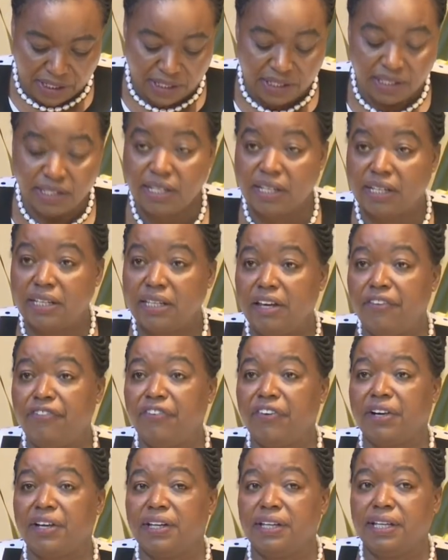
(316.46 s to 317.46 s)

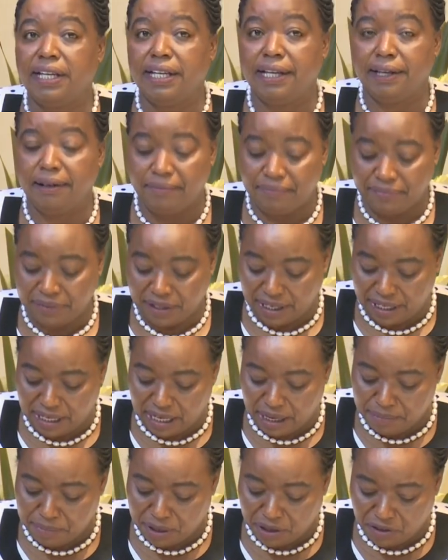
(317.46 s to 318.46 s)
Significantly, a
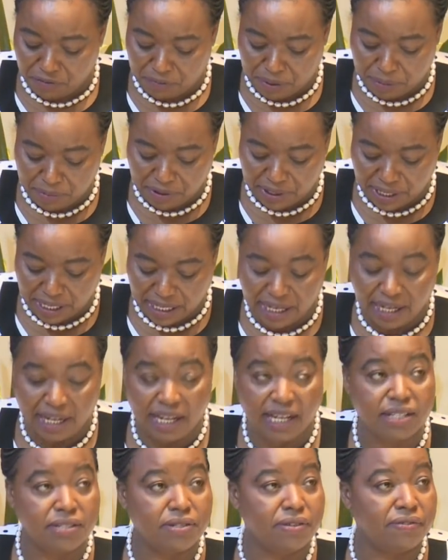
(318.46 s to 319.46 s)
number of
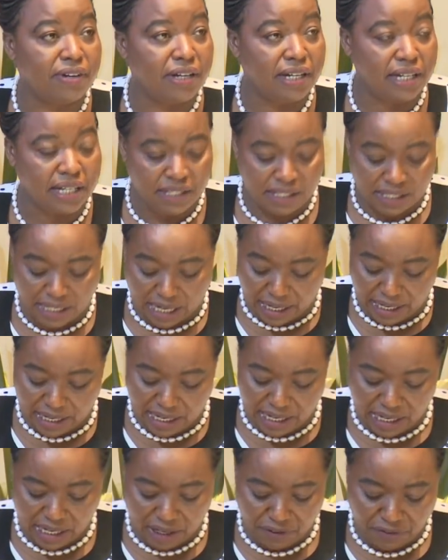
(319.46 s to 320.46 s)
memorandums of
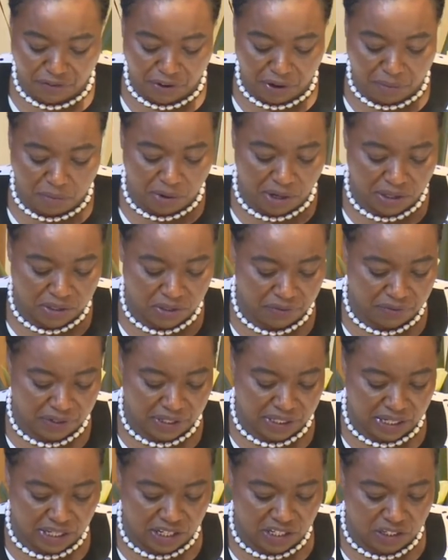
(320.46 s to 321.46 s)
understanding and frameworks of
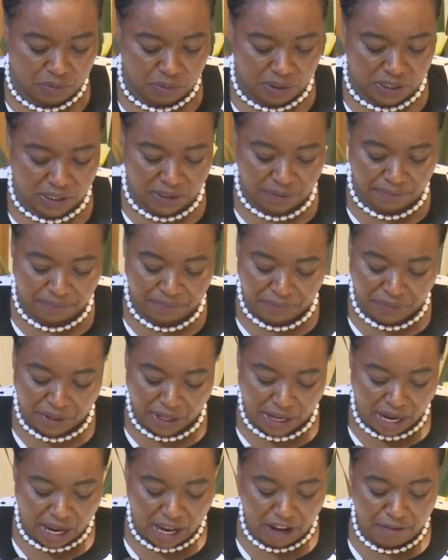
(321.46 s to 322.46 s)
engagement
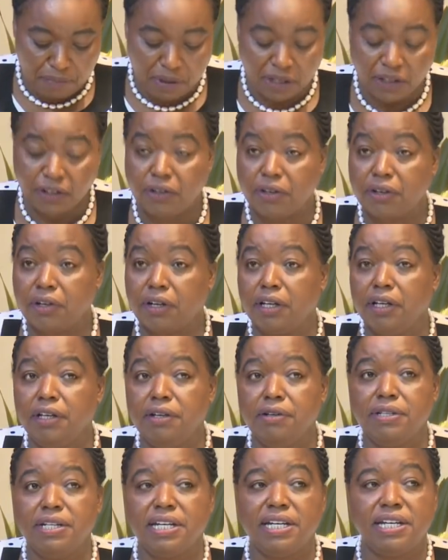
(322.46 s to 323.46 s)
have been
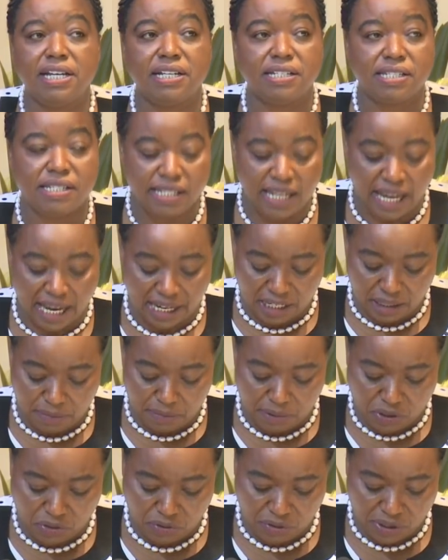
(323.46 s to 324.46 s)
concluded and signed
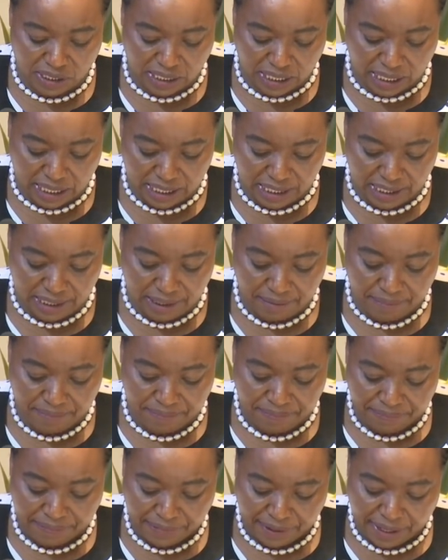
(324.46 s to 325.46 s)
between Kenya
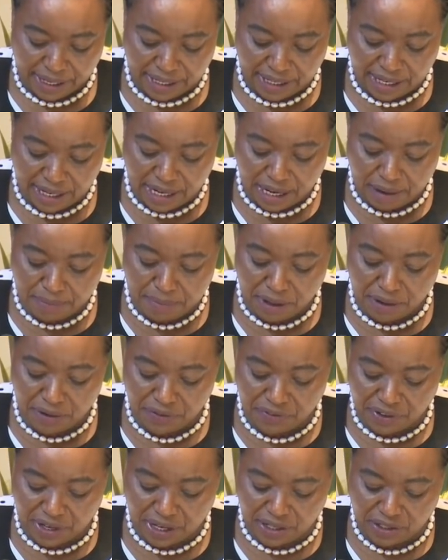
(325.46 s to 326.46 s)
and a number
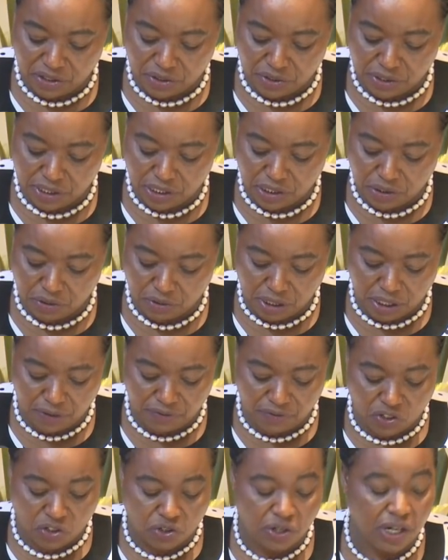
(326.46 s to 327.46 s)
of countries to
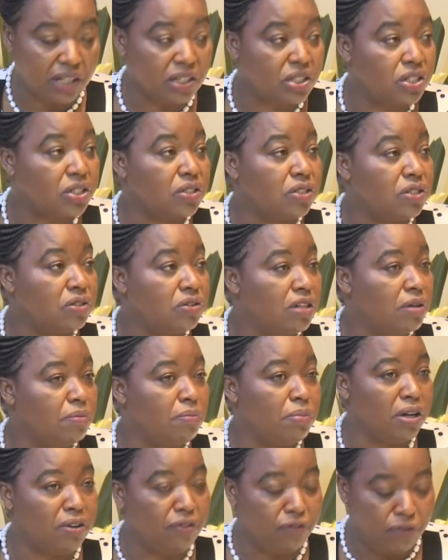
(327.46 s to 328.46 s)
give traction to the
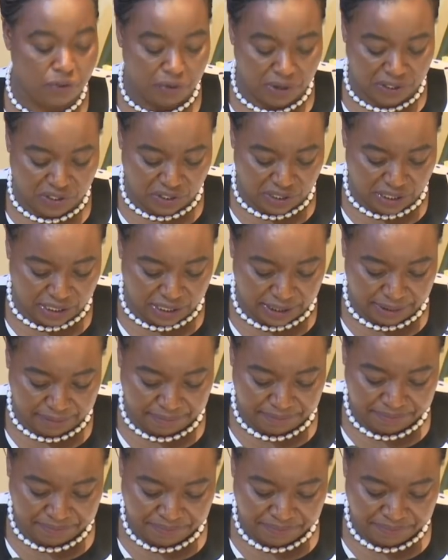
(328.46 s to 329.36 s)
Big Four agenda.